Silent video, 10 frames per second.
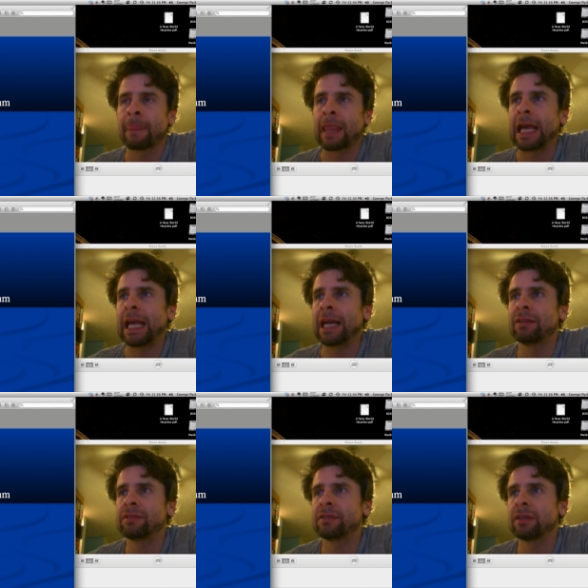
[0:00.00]

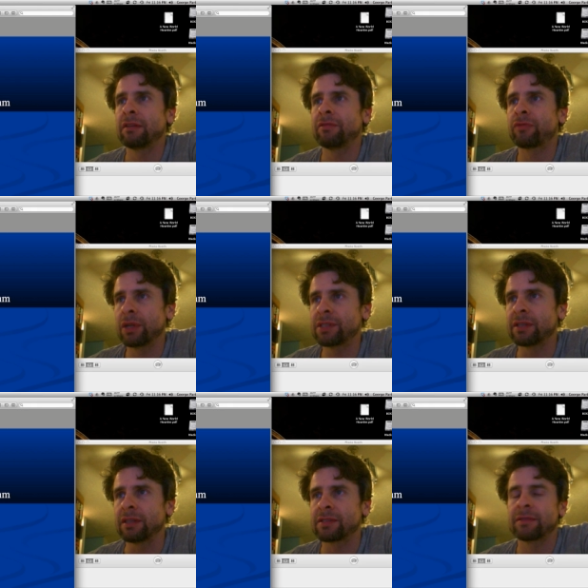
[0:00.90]
And, for
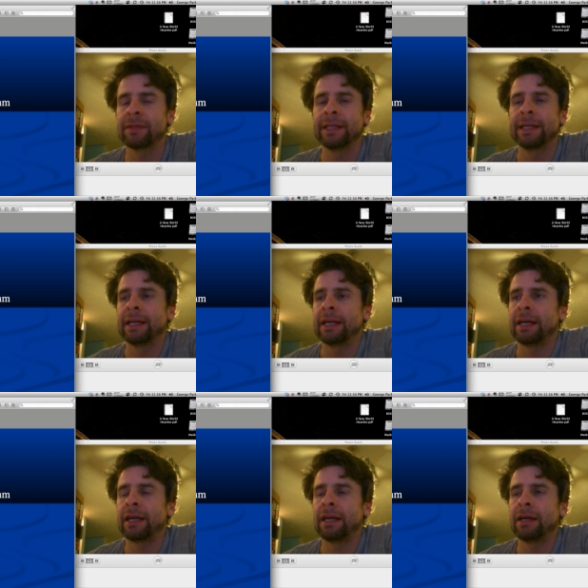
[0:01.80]
instance,
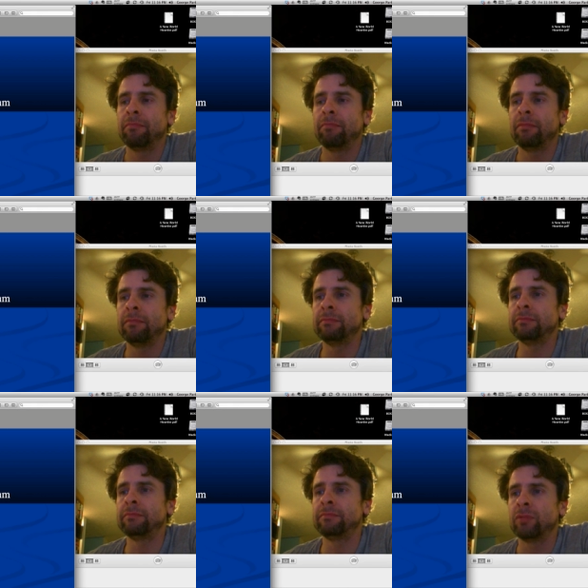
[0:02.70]

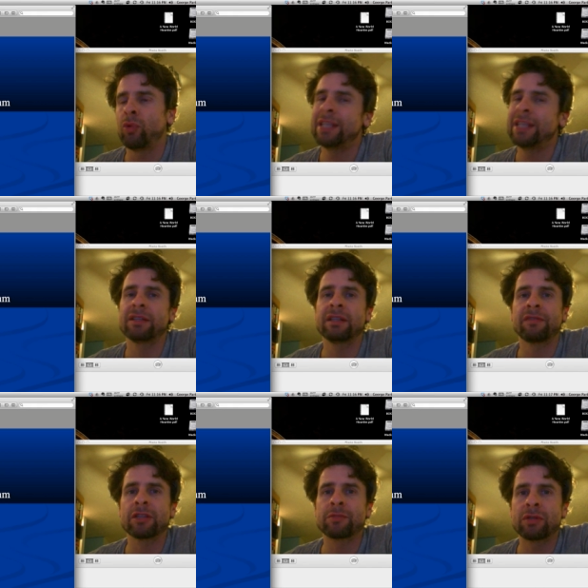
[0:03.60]
what is the
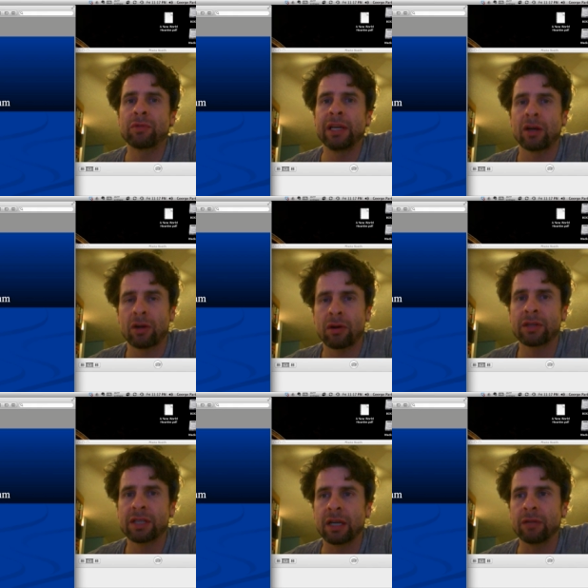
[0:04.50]
difference between a
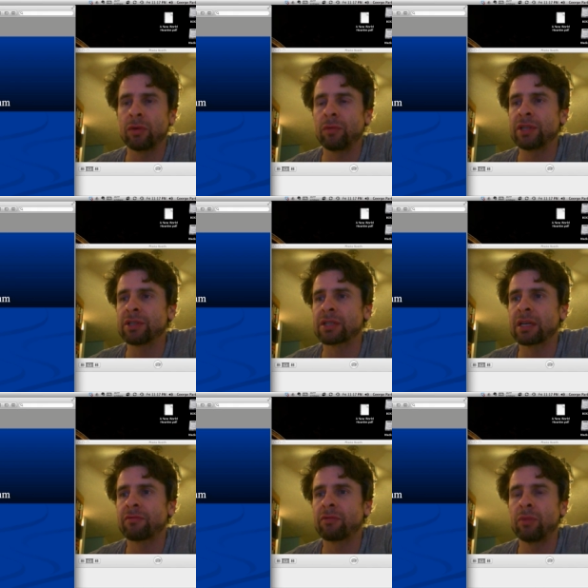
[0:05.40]
hard cut, when we just
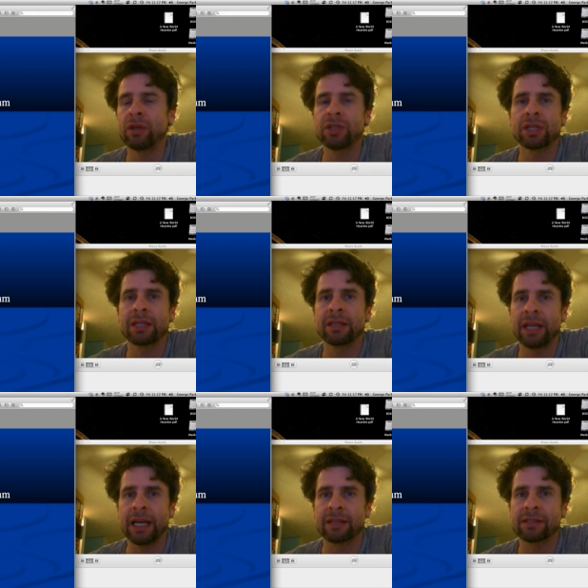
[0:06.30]
cut from one shot to the
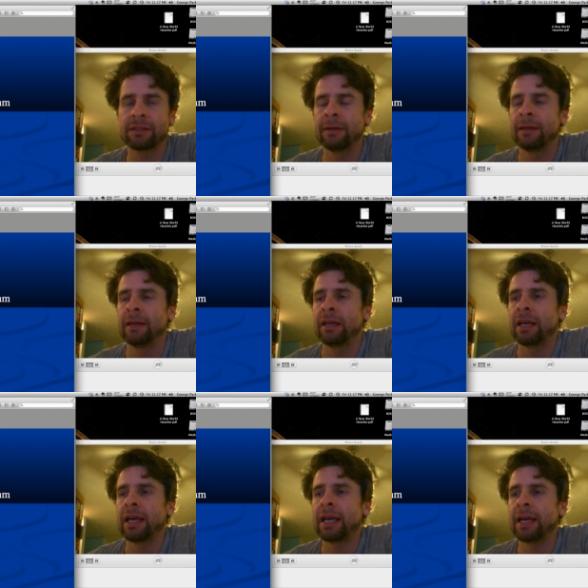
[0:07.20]
next,
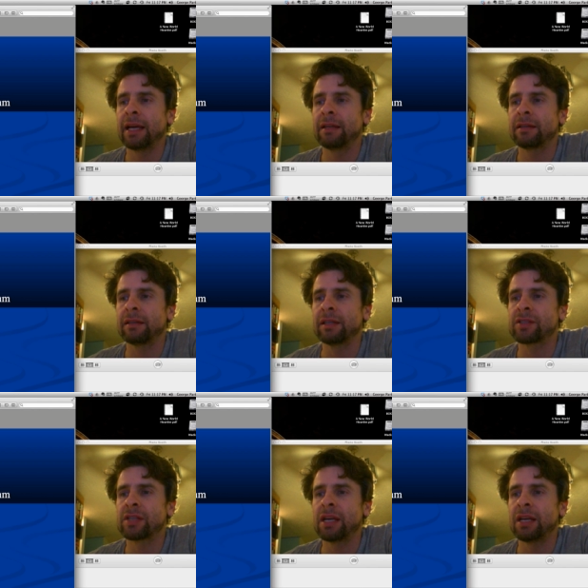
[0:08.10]
and, let's
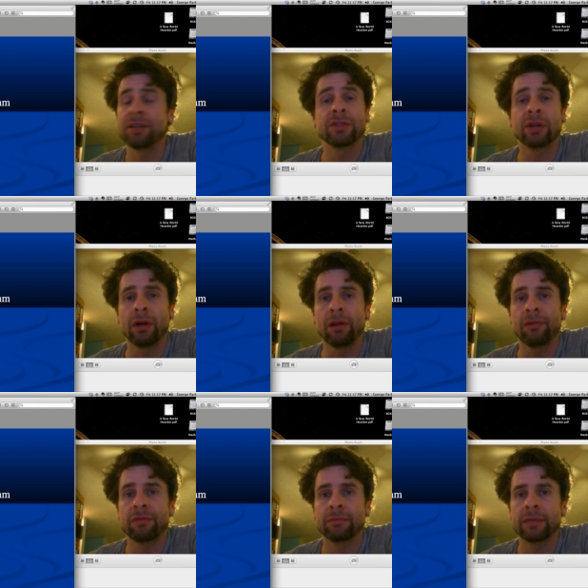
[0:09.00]
say, a dissolve?
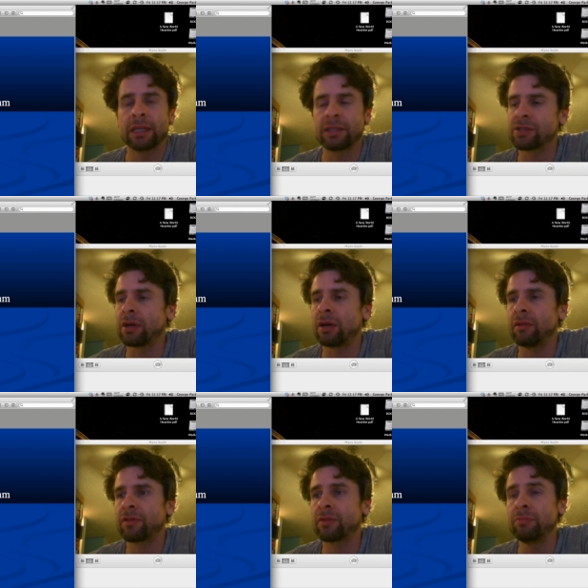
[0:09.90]
A
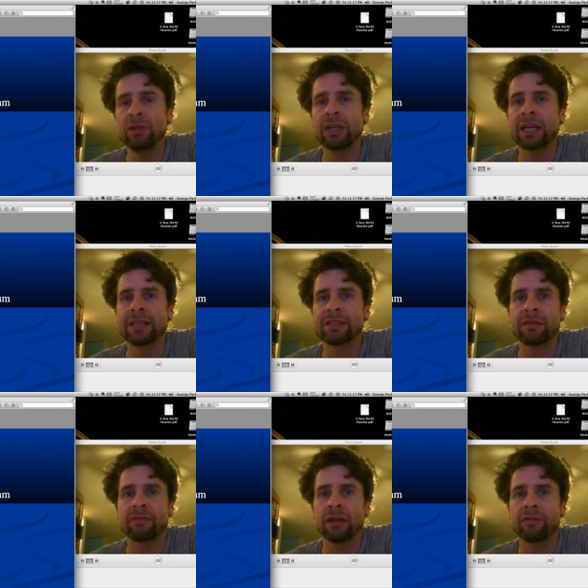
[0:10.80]
dissolve communicates
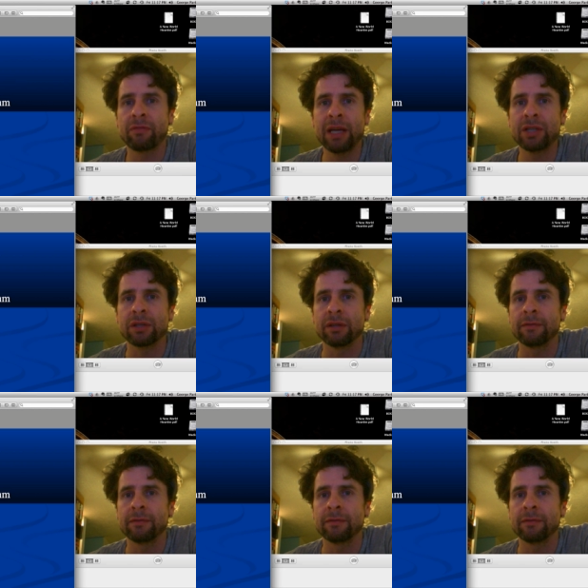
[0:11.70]
different information.